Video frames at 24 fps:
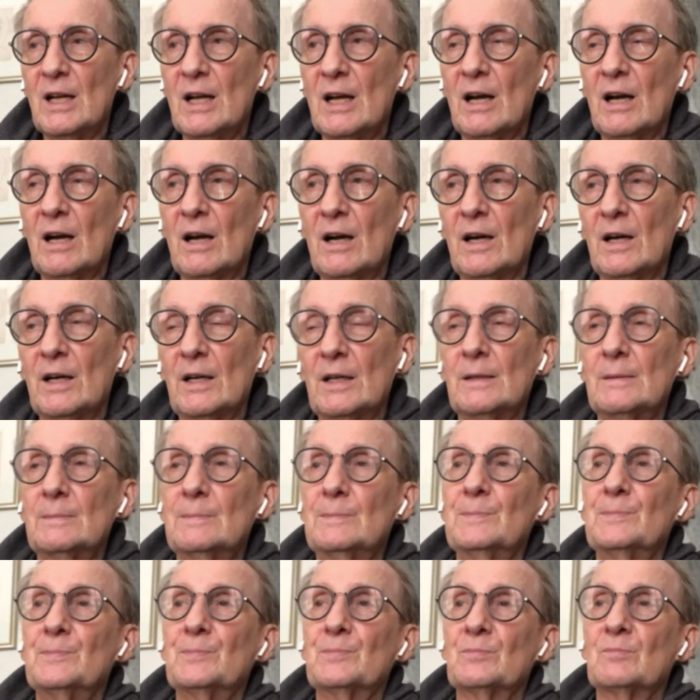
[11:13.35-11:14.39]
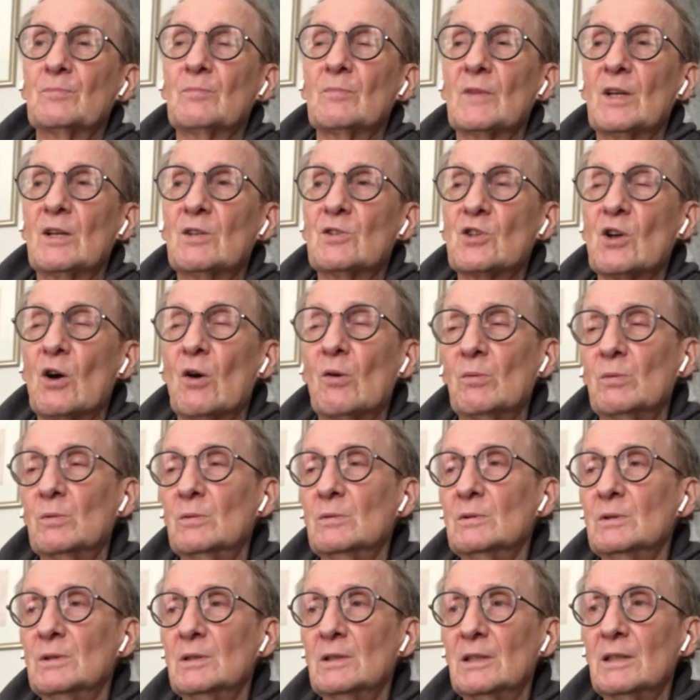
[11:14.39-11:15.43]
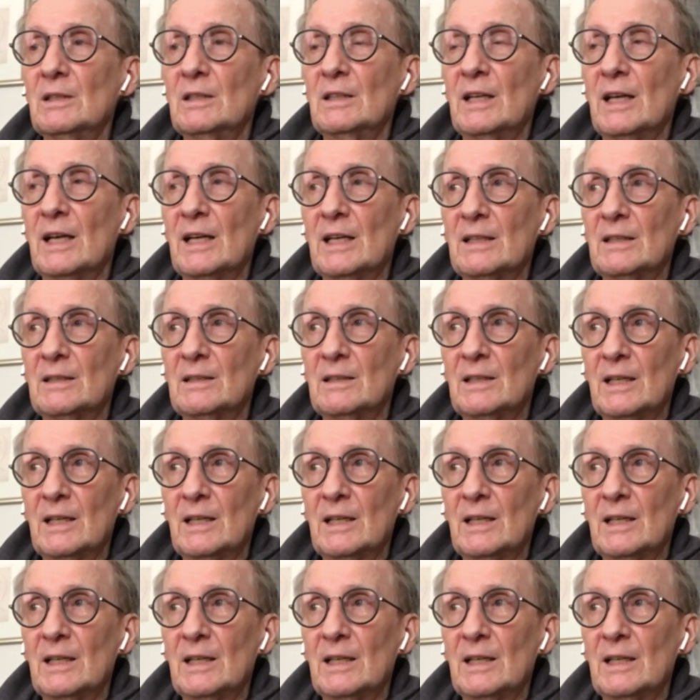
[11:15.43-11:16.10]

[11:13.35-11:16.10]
Yeah. So they